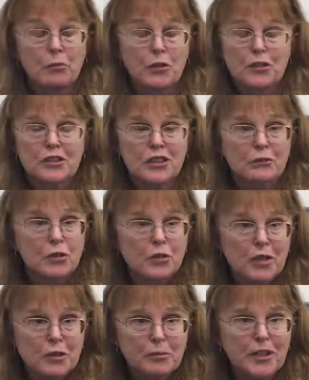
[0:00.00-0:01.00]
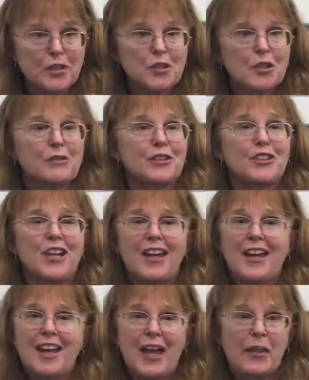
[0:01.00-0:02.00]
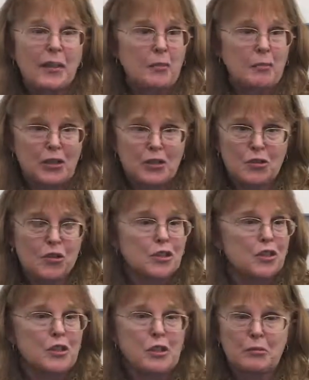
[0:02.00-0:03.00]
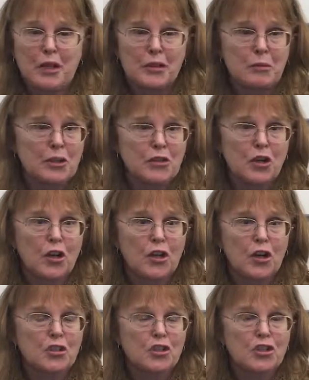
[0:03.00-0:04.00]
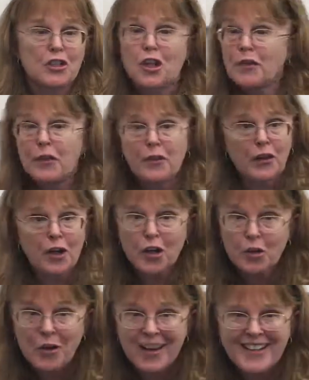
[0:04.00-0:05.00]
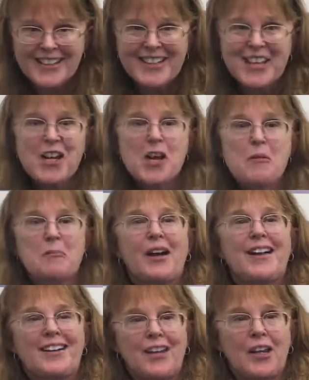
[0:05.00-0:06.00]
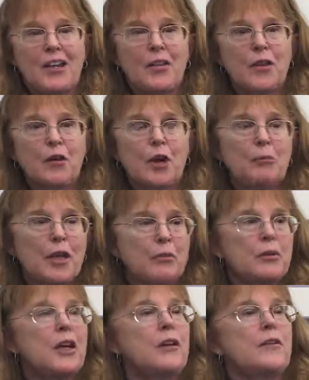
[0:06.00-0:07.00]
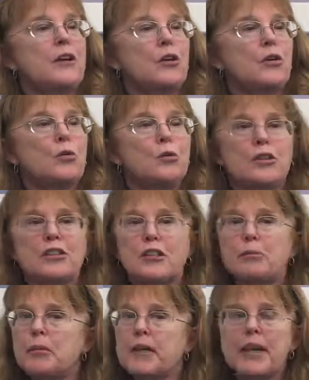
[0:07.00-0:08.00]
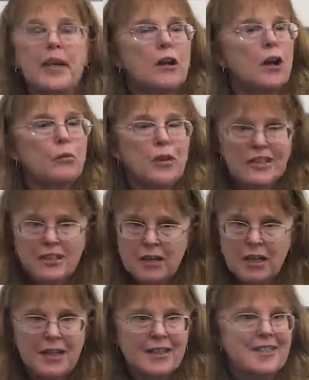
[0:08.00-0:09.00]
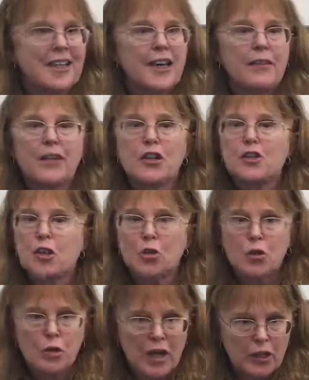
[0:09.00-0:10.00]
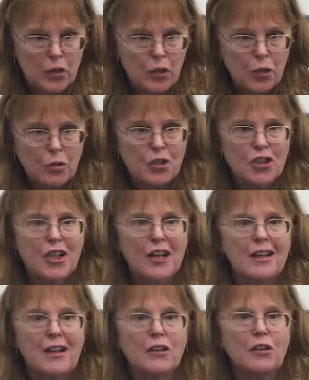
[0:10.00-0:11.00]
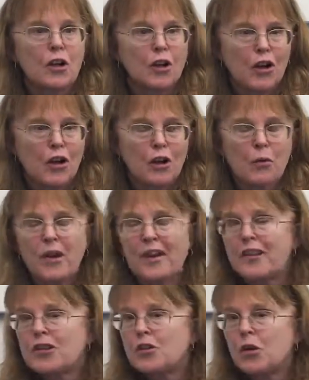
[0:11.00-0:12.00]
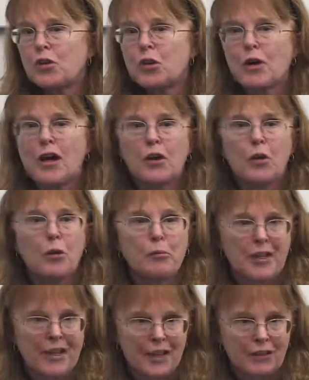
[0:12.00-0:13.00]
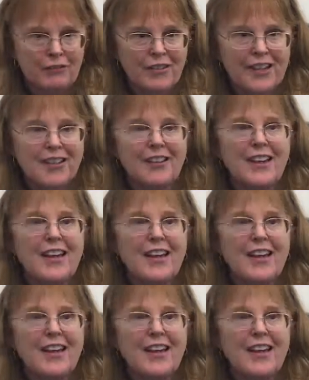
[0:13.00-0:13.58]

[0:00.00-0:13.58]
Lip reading: successful transplant service and the best surgeons and the best cardiologists. Not that they aren't great, but there are people out there who simply cannot read signs. They don't know how to negotiate a long hallway. They don't know how to go up in an elevator.